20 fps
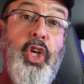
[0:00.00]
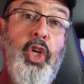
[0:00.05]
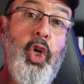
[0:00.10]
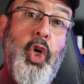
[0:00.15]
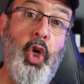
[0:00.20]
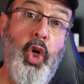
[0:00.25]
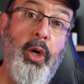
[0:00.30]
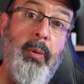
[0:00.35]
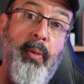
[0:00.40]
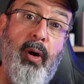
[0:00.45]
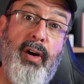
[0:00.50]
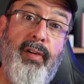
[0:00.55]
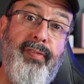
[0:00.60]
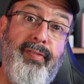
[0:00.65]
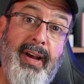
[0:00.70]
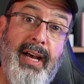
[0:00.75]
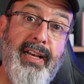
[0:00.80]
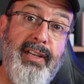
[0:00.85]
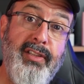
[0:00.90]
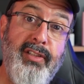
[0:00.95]
2 more
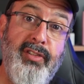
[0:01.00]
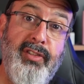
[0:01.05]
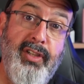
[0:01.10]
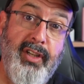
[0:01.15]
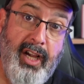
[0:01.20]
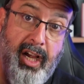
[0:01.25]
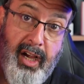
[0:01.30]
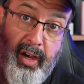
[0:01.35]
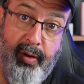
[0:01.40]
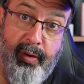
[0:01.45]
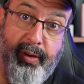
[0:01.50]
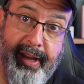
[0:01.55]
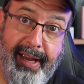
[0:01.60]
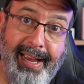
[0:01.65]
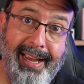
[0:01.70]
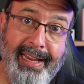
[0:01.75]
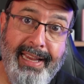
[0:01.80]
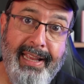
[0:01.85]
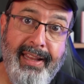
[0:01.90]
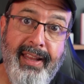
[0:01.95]
files to go.
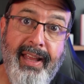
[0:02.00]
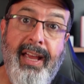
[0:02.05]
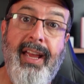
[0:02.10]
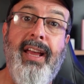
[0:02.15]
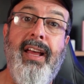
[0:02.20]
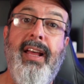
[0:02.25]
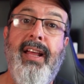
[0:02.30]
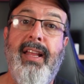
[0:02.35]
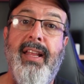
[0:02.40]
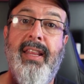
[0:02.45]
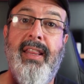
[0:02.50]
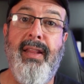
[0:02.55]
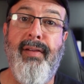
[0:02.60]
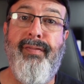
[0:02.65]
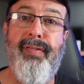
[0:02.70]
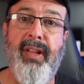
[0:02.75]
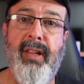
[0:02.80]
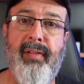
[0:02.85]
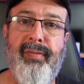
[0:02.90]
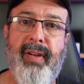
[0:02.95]
Hang in there. The
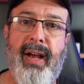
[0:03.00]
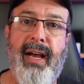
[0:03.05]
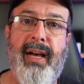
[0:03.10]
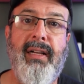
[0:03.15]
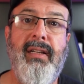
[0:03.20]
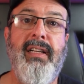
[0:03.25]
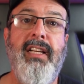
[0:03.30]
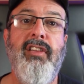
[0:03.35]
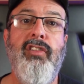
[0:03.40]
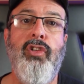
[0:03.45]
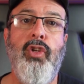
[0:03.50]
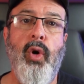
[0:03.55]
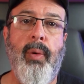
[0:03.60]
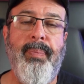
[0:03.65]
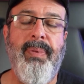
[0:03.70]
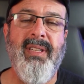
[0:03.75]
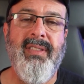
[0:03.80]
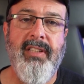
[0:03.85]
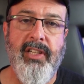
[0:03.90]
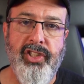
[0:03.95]
5th file is your
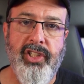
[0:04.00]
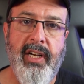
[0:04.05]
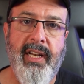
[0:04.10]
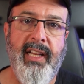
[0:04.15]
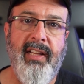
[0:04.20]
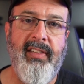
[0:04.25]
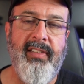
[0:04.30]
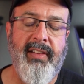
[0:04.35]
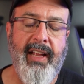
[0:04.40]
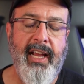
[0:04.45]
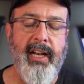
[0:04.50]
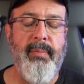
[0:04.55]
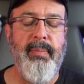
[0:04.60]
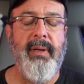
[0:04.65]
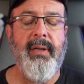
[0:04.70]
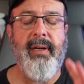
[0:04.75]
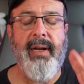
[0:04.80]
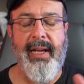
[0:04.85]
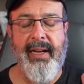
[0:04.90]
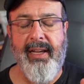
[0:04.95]
positioning
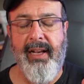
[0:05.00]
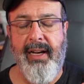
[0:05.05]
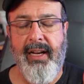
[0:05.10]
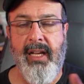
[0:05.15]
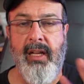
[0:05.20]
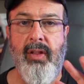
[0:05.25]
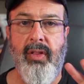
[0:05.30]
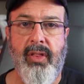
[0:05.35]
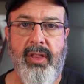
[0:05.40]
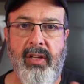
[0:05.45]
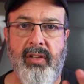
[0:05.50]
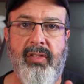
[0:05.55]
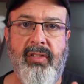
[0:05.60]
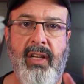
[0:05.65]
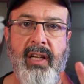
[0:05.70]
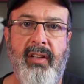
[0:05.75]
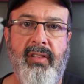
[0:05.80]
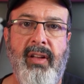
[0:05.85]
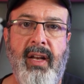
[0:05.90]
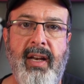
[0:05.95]
statement. Luckily,
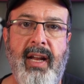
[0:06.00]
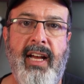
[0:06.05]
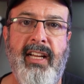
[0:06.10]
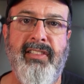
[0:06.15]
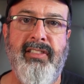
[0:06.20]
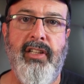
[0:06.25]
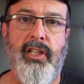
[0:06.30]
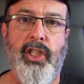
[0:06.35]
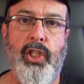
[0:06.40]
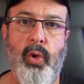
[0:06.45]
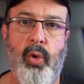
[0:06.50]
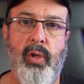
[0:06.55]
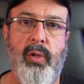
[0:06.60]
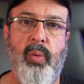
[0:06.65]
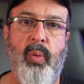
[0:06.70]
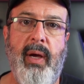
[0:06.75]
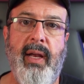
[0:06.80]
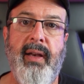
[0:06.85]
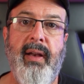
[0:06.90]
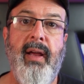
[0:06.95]
this is a nice
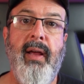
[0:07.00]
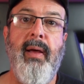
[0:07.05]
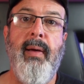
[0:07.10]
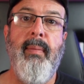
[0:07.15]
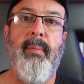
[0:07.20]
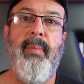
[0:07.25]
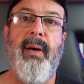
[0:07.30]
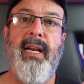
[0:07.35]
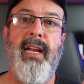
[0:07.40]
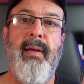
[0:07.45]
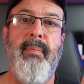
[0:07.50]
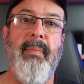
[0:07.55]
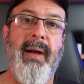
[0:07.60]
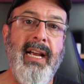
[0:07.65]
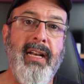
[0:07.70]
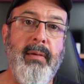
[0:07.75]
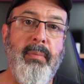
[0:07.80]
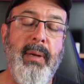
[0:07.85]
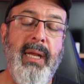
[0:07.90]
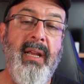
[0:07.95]
short one, but it
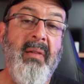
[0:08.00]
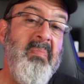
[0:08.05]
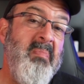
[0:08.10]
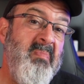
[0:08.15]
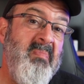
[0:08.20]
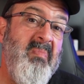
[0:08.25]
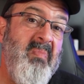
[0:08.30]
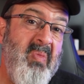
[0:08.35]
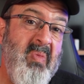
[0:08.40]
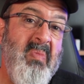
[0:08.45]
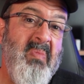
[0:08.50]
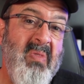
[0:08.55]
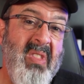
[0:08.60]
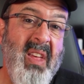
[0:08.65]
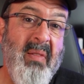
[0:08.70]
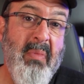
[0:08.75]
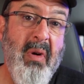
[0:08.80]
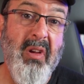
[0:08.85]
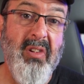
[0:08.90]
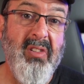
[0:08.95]
might be
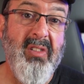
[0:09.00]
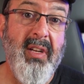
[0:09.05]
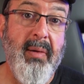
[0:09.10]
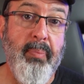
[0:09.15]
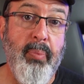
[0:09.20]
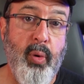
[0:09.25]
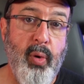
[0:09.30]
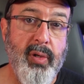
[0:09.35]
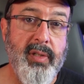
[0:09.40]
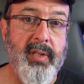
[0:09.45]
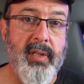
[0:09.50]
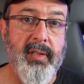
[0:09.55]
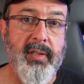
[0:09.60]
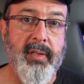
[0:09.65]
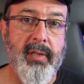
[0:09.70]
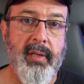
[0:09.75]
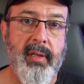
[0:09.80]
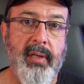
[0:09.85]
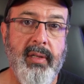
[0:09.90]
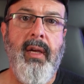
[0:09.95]
the most
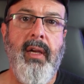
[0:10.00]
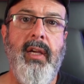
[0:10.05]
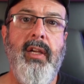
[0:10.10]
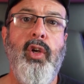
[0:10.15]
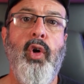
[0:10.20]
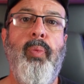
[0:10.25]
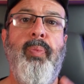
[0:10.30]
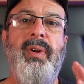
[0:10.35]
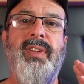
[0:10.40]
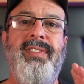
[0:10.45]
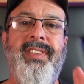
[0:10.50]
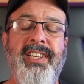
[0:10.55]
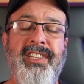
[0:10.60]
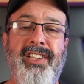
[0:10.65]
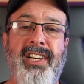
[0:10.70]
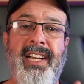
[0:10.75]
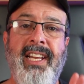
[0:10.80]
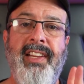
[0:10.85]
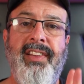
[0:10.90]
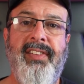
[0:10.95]
important. Your
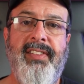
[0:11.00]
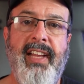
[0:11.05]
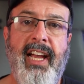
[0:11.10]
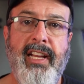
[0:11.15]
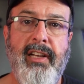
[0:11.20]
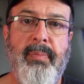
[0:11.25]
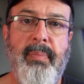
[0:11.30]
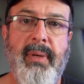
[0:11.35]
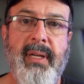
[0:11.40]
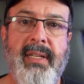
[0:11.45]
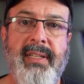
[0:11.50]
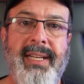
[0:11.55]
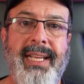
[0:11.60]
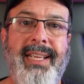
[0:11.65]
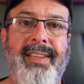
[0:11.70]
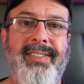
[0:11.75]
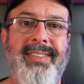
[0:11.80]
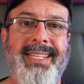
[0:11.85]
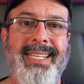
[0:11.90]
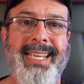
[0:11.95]
positioning statement
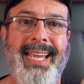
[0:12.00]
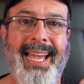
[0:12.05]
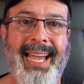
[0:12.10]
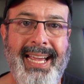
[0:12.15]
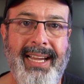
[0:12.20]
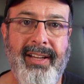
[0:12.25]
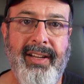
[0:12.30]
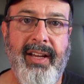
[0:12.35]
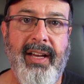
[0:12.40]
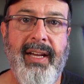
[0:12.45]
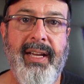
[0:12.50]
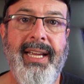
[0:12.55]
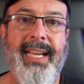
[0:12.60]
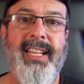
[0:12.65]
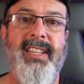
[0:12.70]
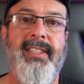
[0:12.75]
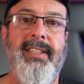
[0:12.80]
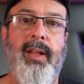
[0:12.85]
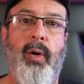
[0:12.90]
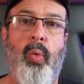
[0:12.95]
is the anchor.
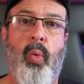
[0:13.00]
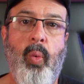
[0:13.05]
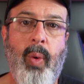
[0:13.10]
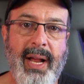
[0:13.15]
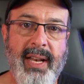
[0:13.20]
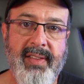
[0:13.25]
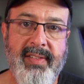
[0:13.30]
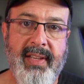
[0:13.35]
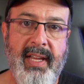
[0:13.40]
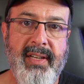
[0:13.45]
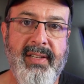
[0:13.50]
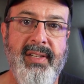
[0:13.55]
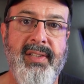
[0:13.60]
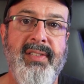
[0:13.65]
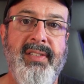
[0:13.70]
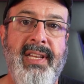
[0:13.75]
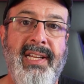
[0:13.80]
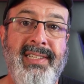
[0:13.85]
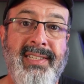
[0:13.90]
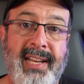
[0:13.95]
It's the one
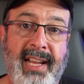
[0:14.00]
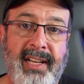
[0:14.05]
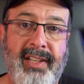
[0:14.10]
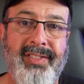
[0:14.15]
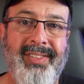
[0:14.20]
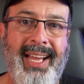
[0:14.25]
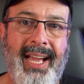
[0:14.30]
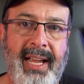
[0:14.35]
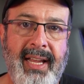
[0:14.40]
sentence that tells